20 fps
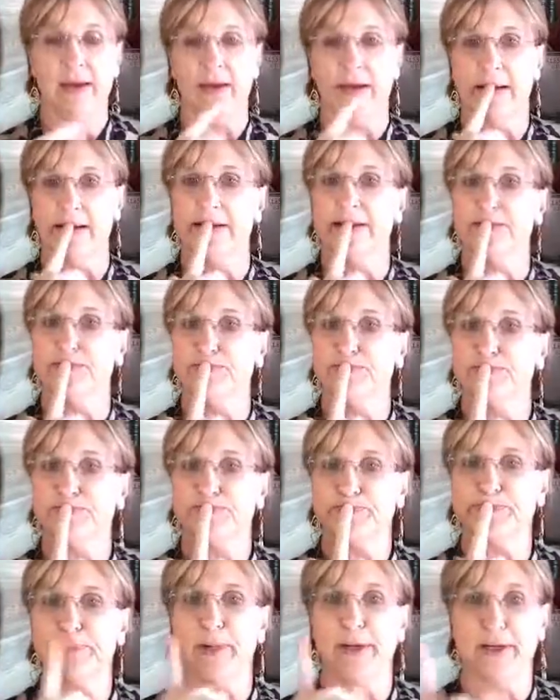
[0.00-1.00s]

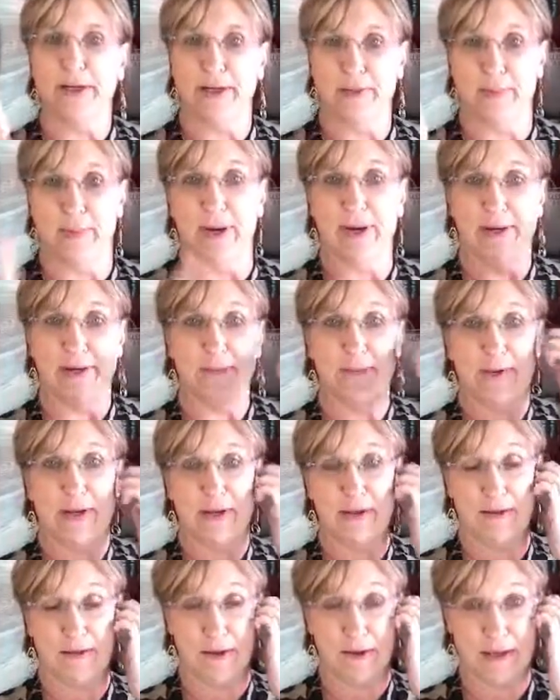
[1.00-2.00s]
But anyway,
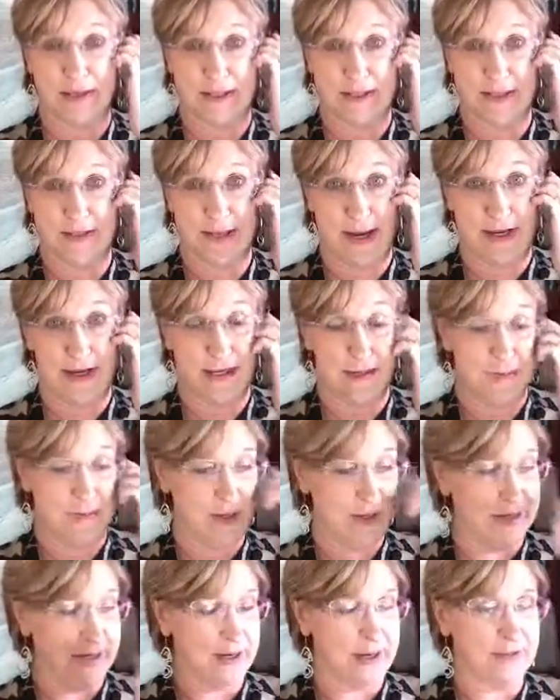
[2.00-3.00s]
I'll get to that in a
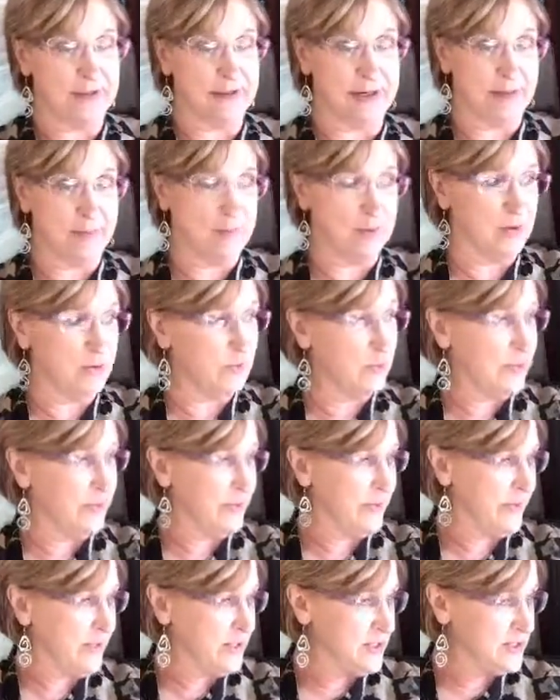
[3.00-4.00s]
minute. I think I'm going to
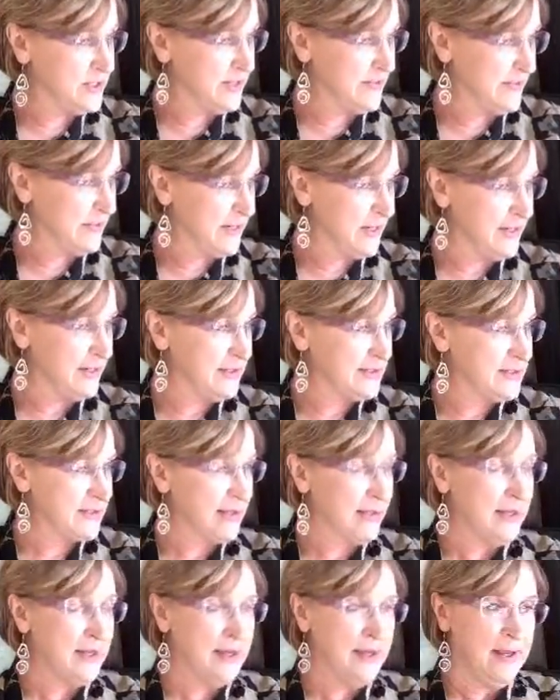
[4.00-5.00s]
rearrange some things.
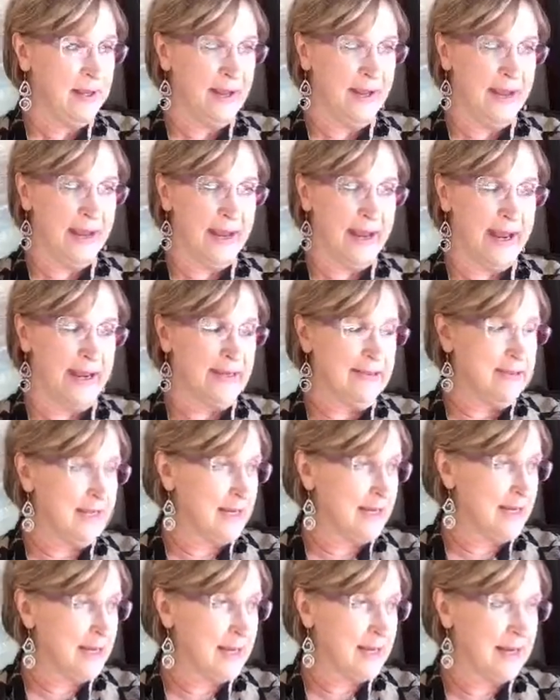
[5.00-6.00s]
And
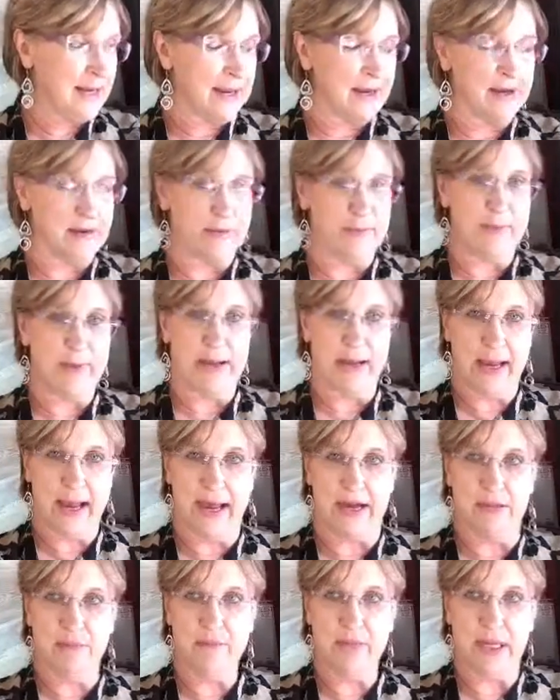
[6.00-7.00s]
then I
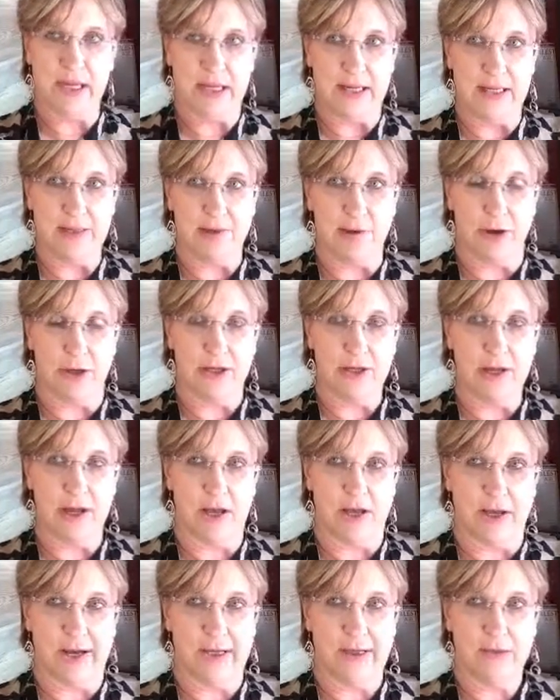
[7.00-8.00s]
had a meeting
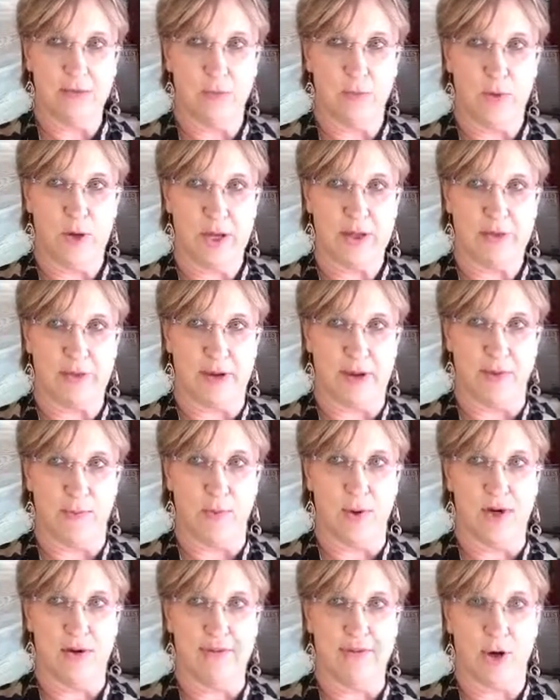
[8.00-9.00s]
online with
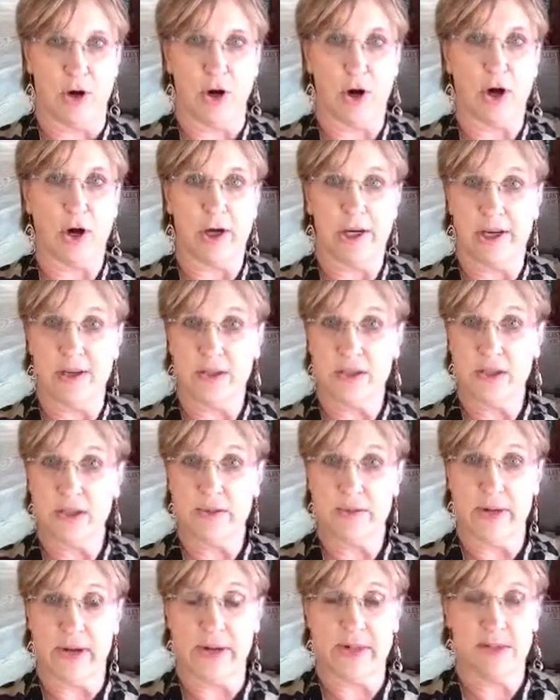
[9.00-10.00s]
one of our Artios
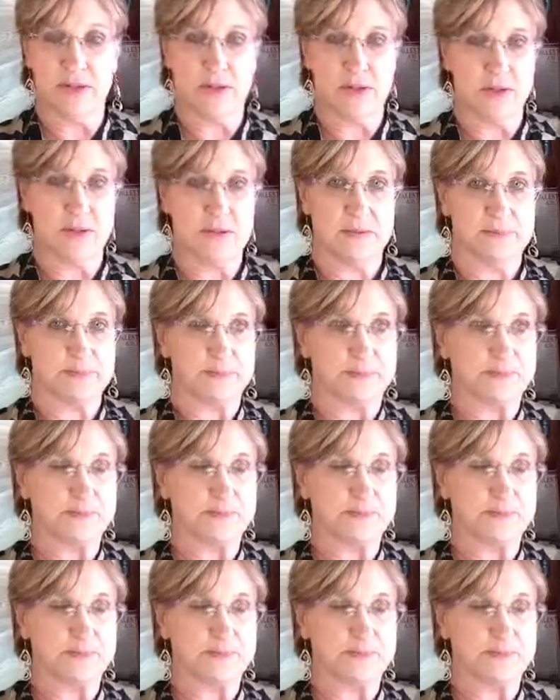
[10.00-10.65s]
directors.